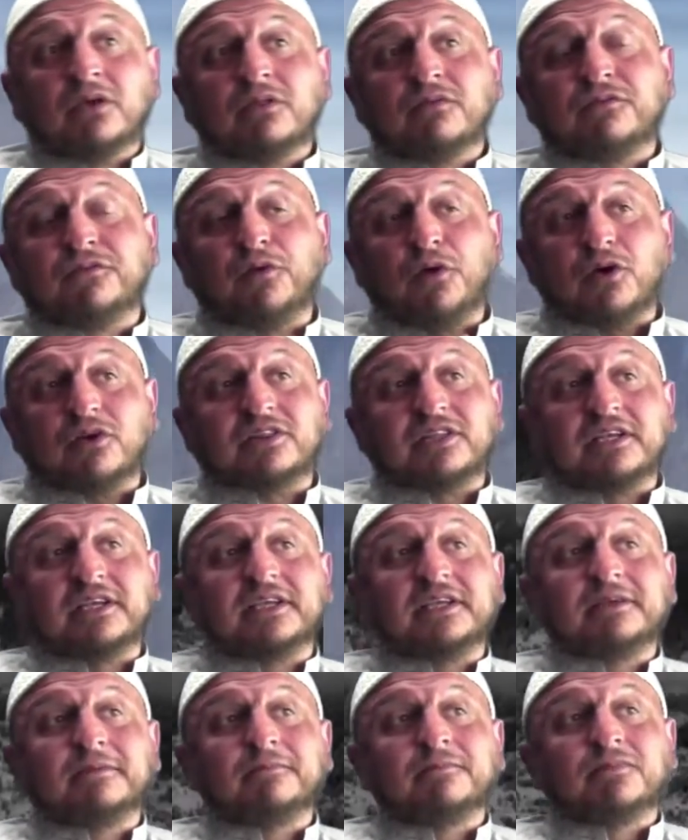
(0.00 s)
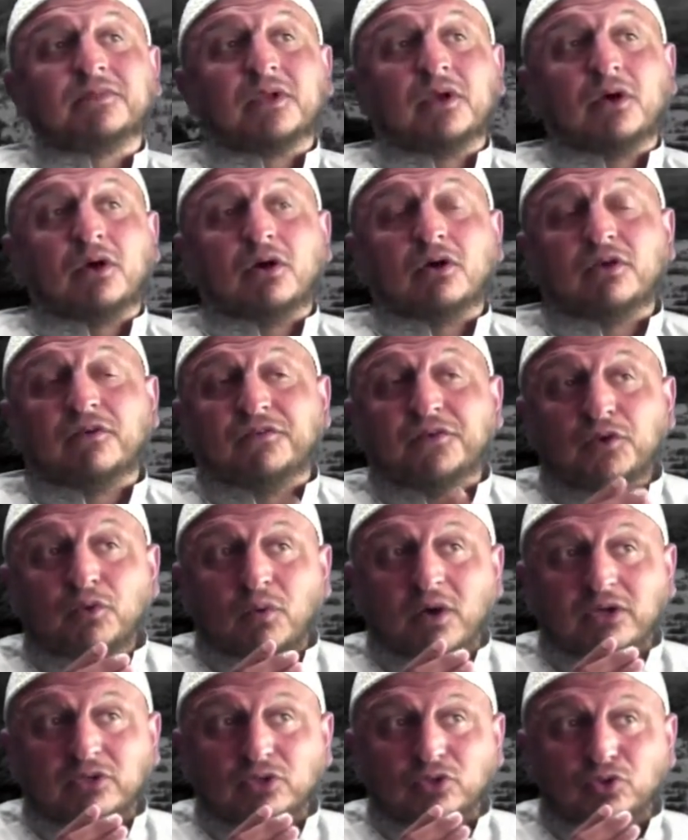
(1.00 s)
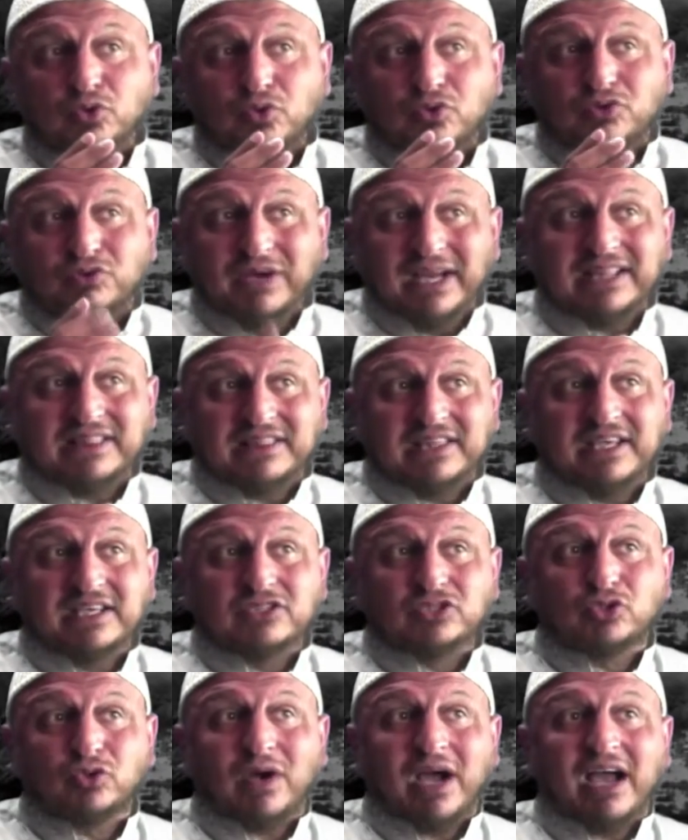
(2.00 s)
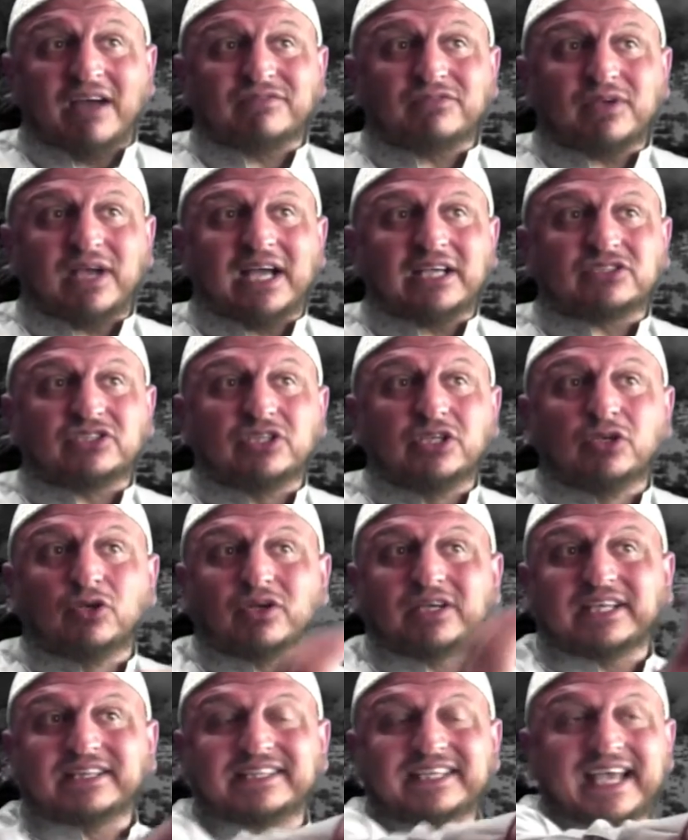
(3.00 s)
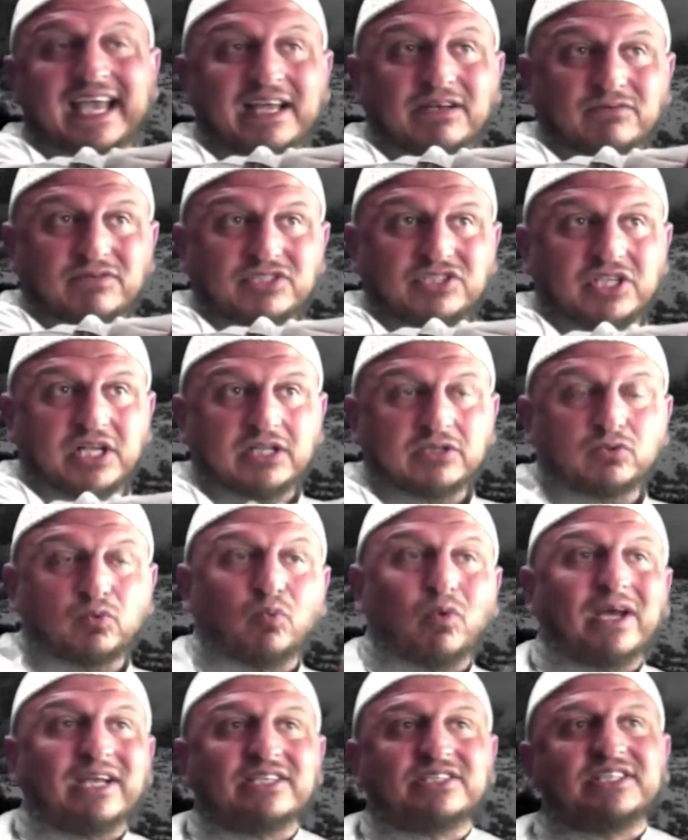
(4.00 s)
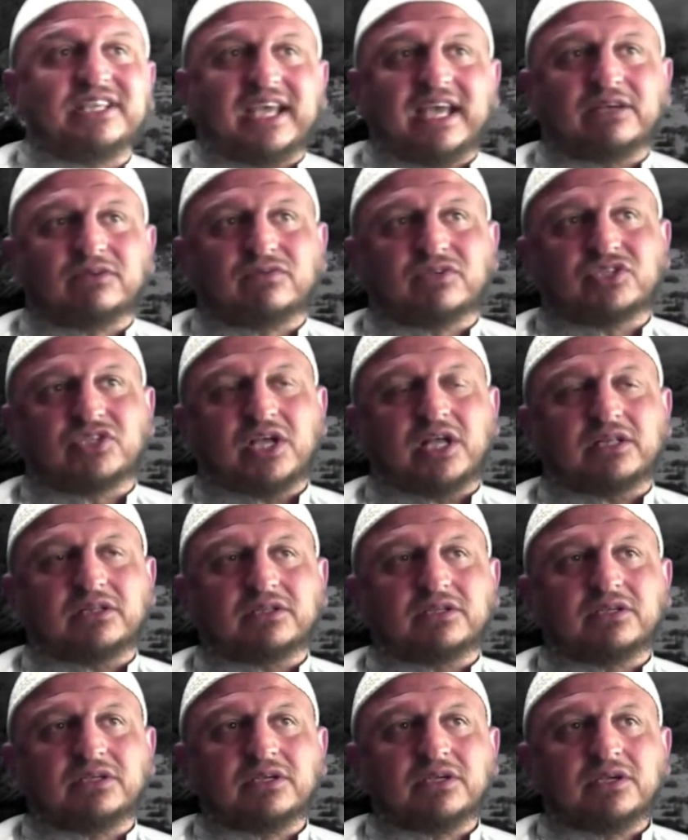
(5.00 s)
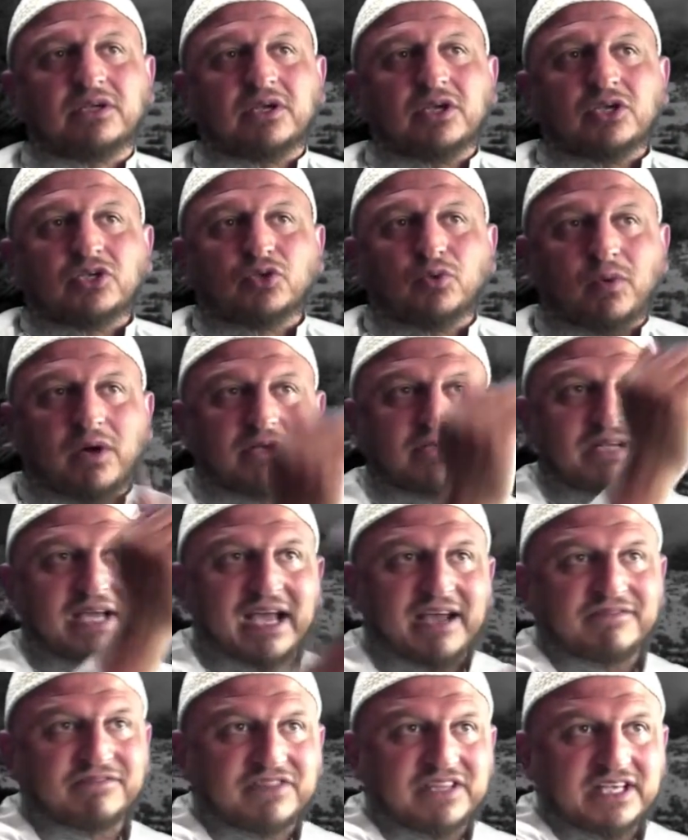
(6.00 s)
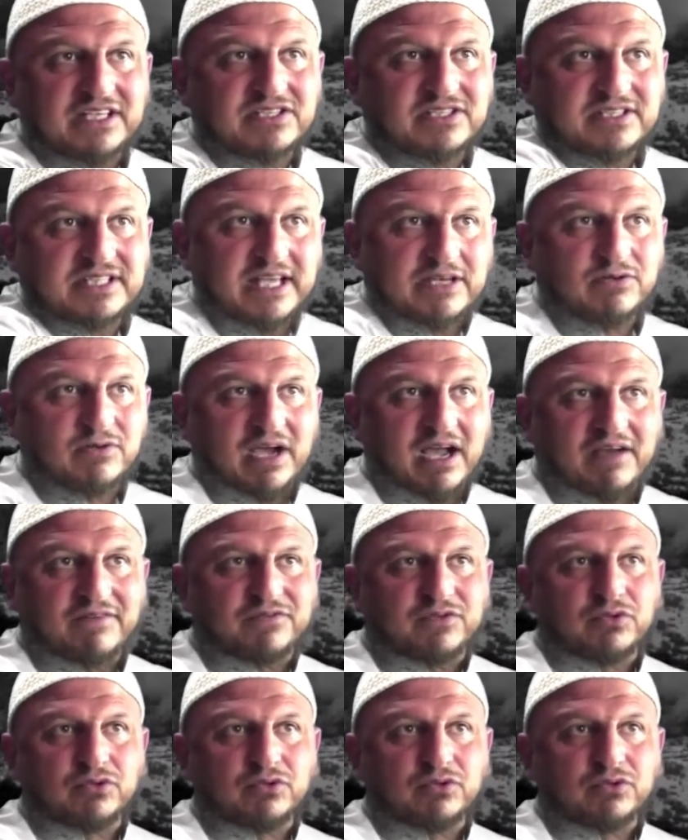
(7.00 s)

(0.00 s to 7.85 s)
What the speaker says: fourthly, if you want to do great things, you have to actually look at the end result. What is the end result? You want to have this, then you have